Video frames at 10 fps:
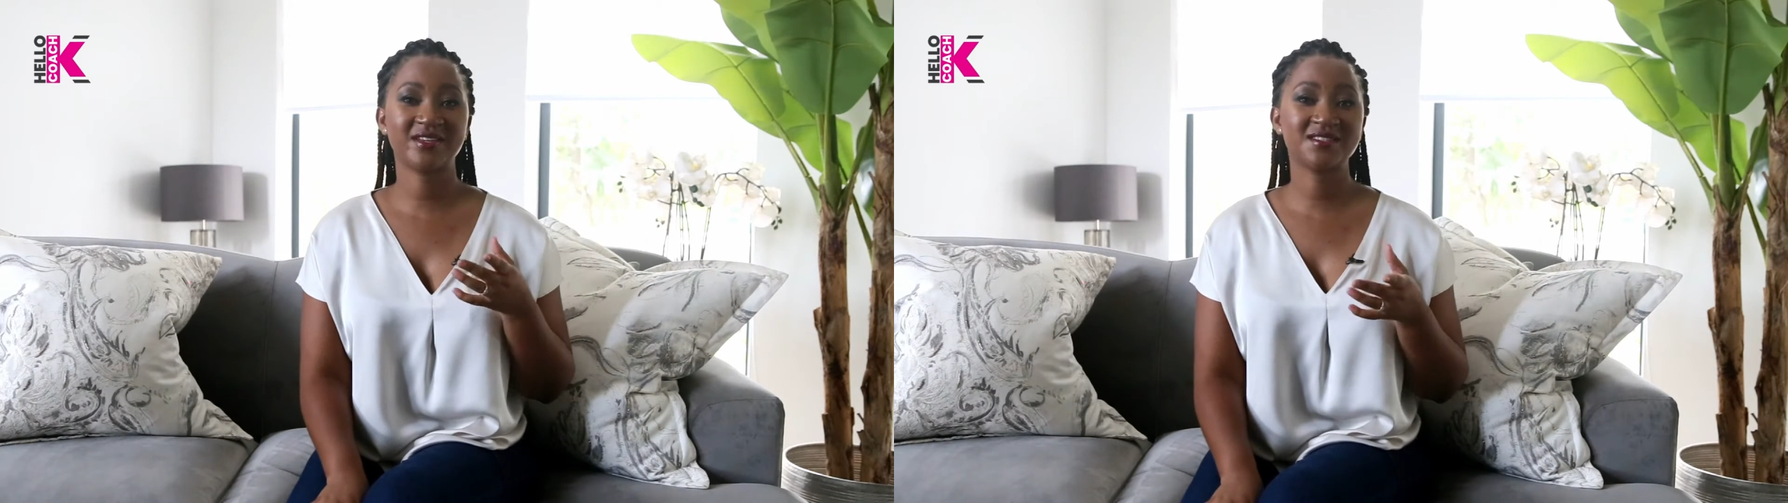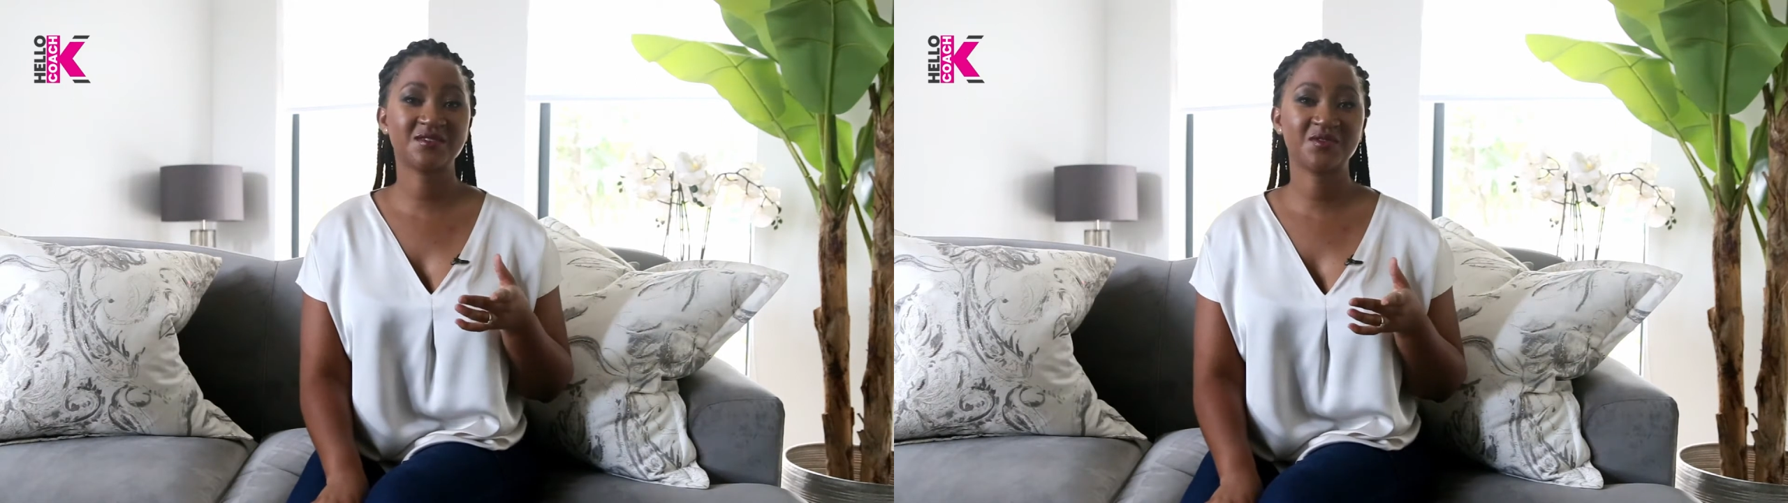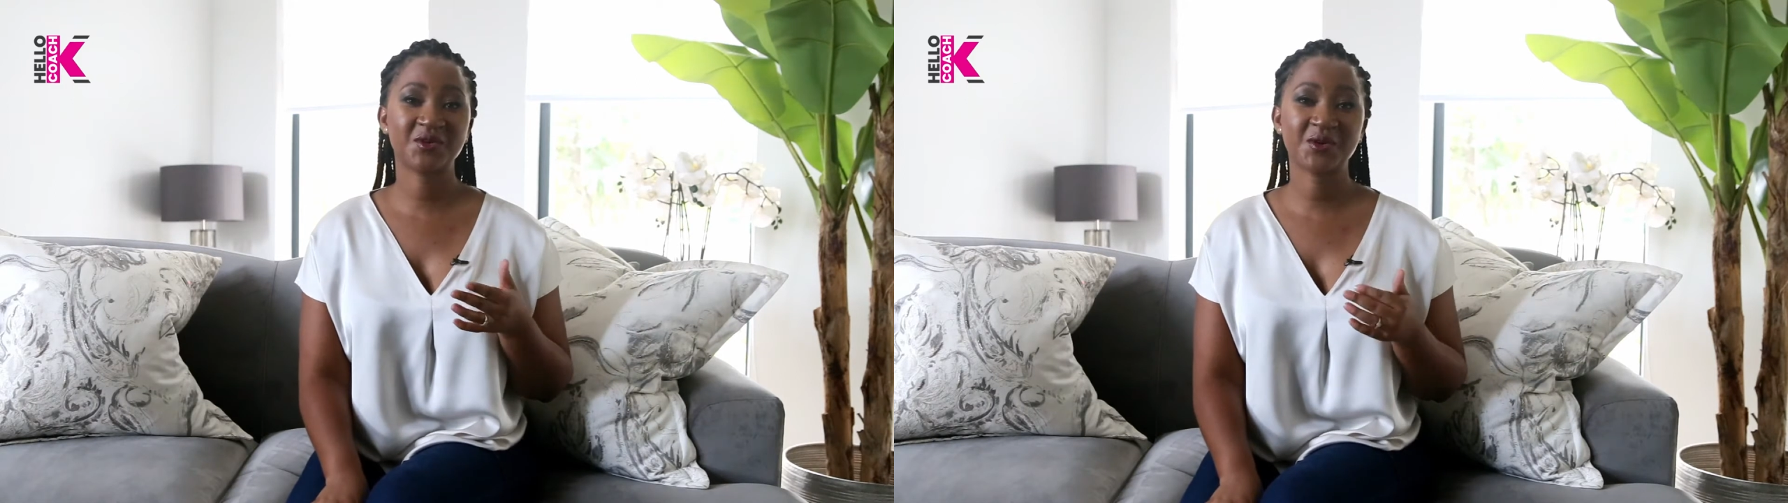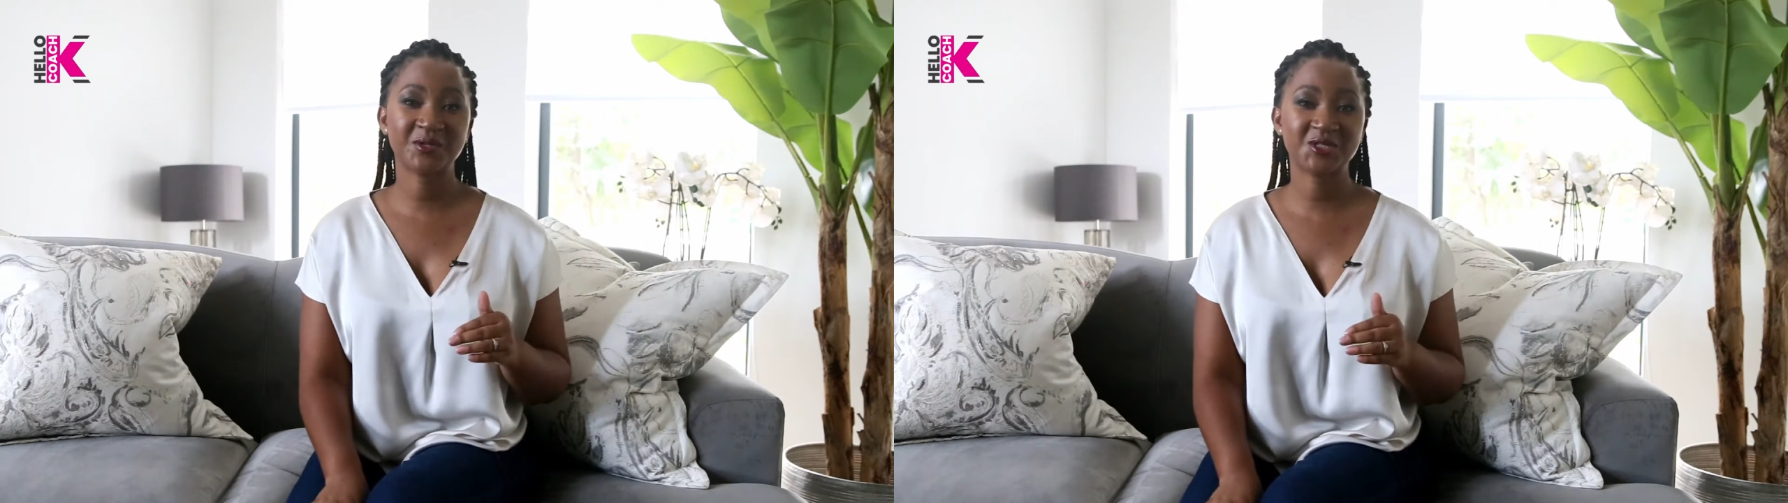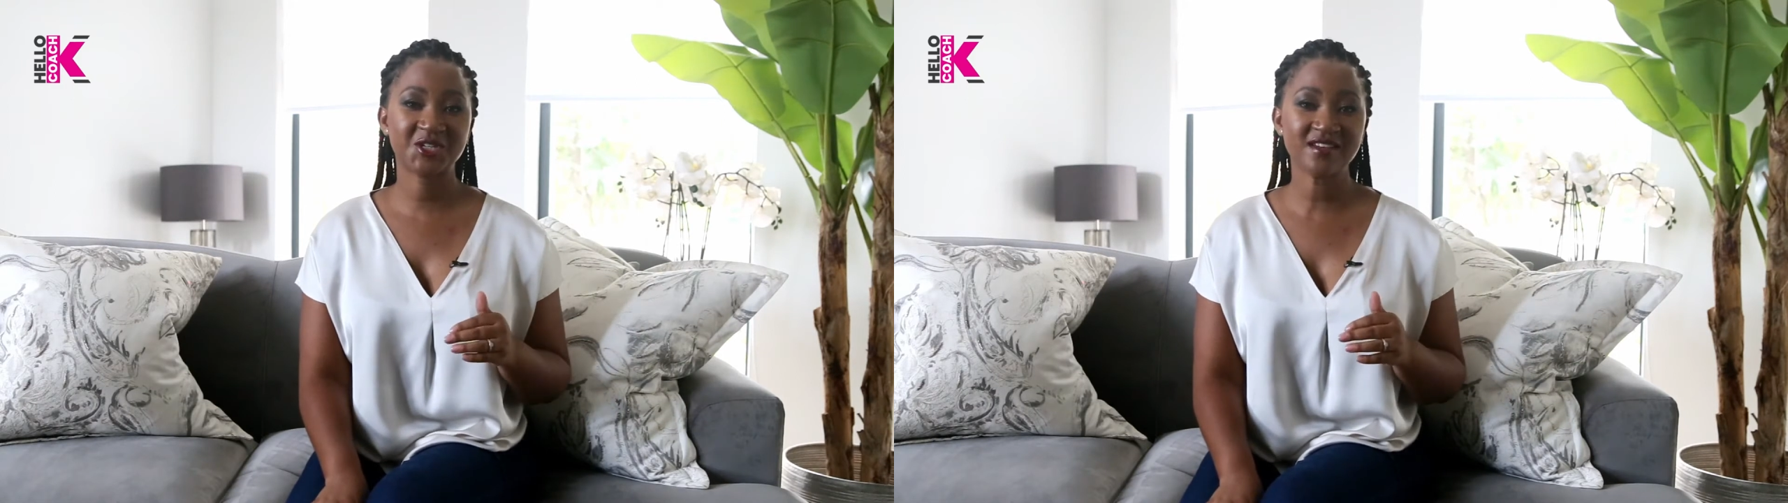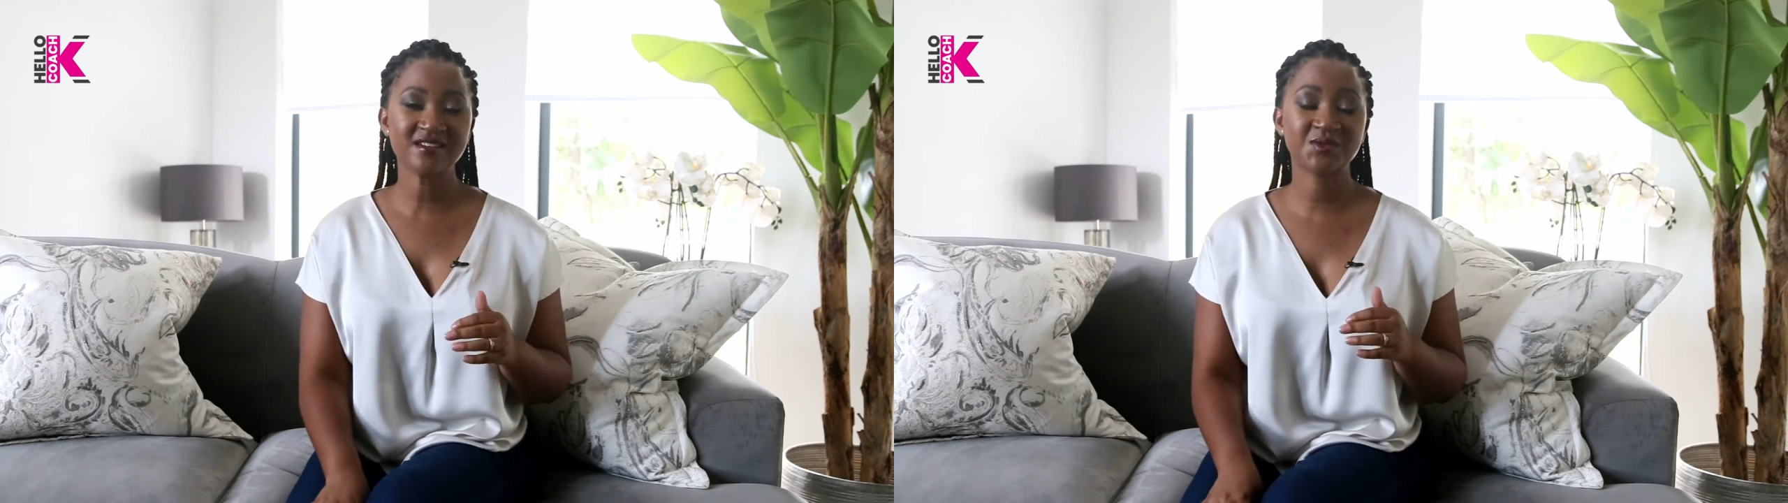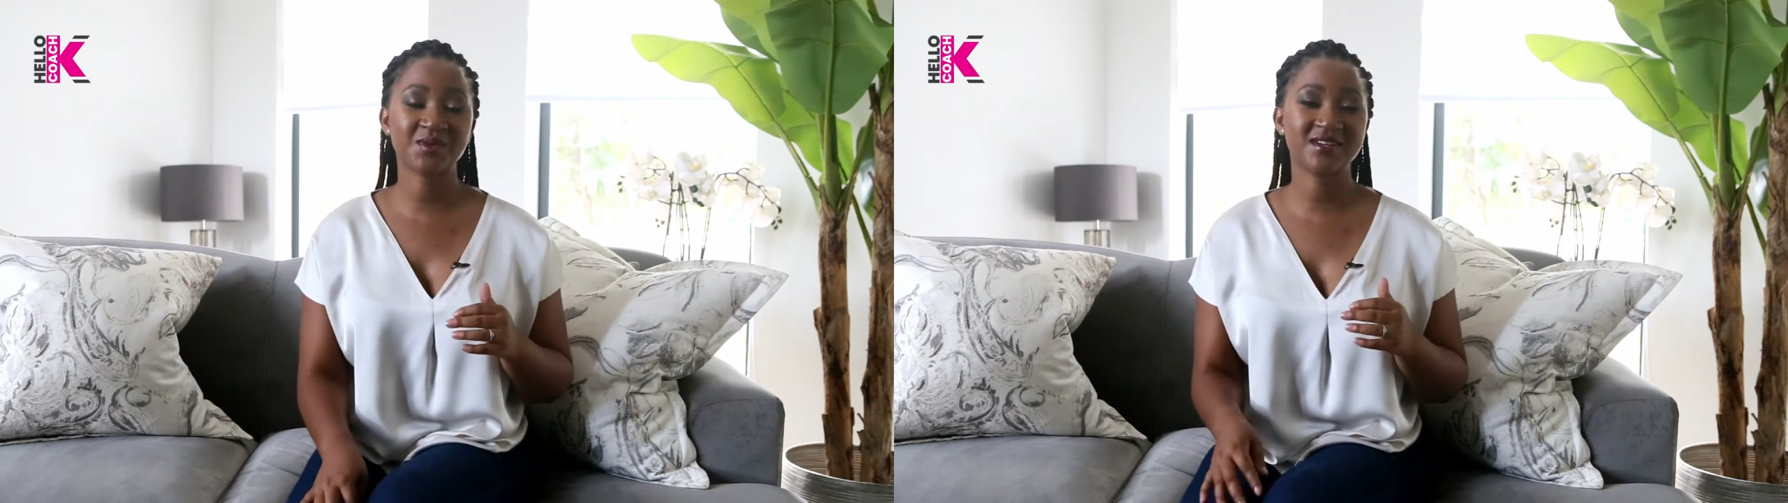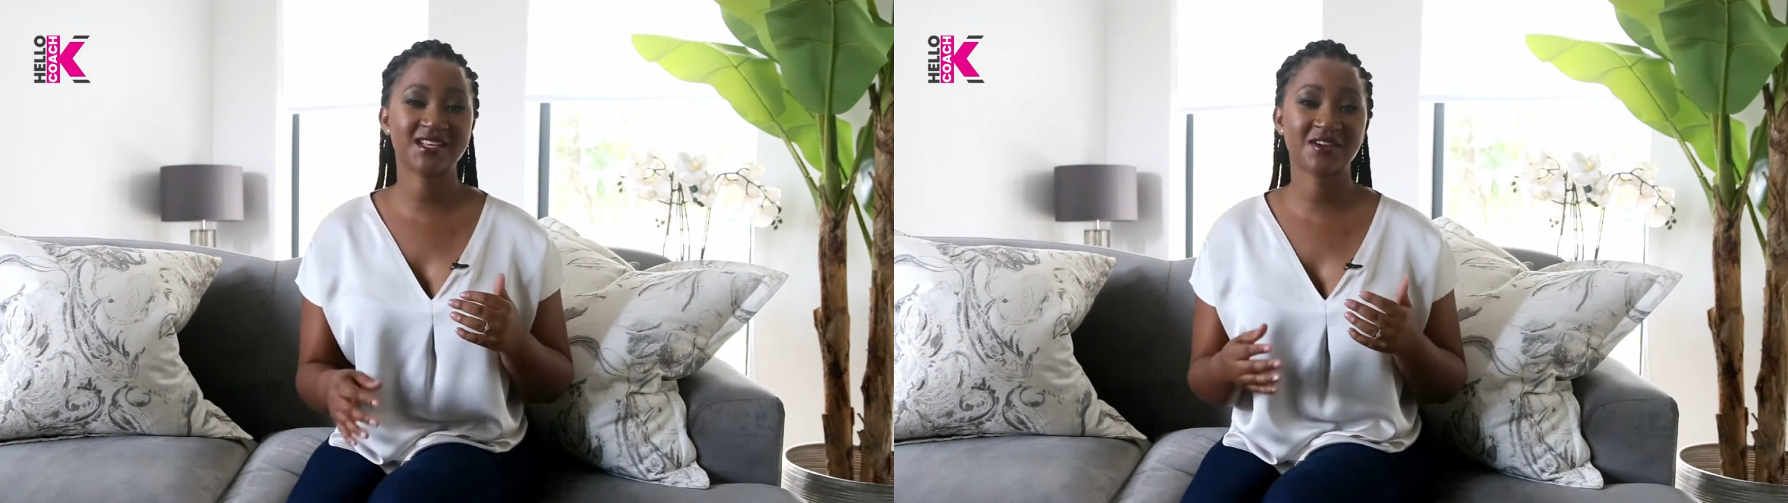interview coaching as
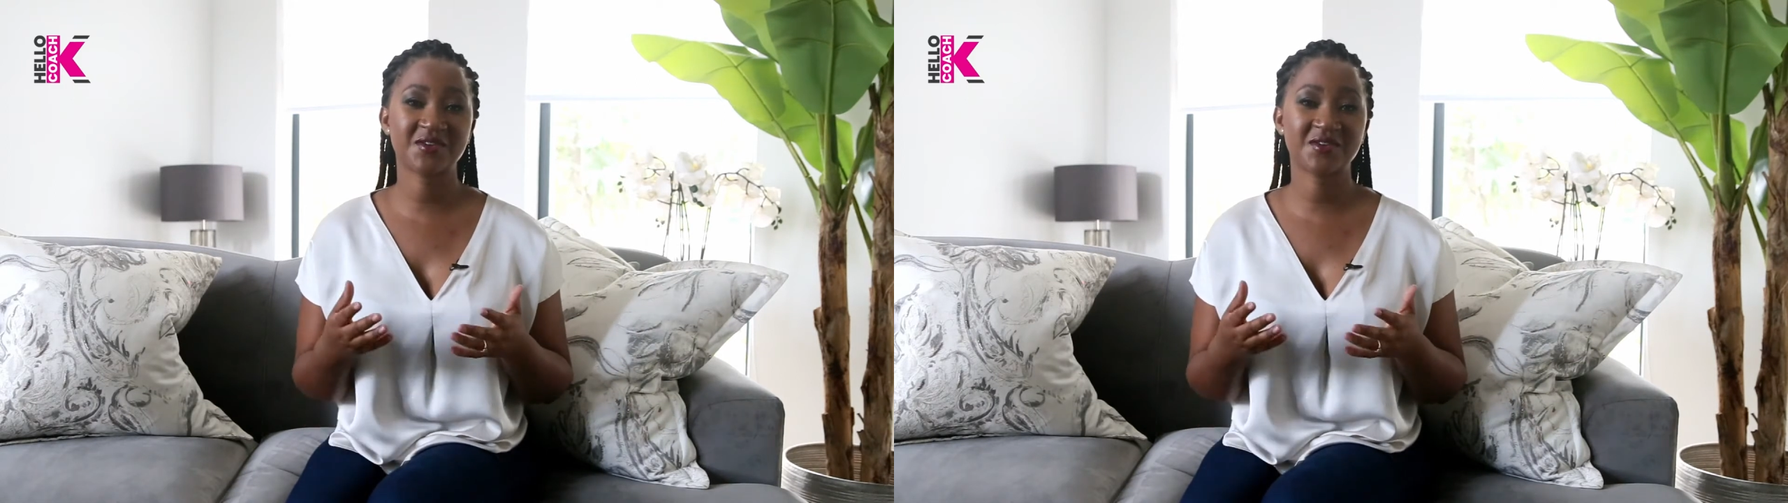well as our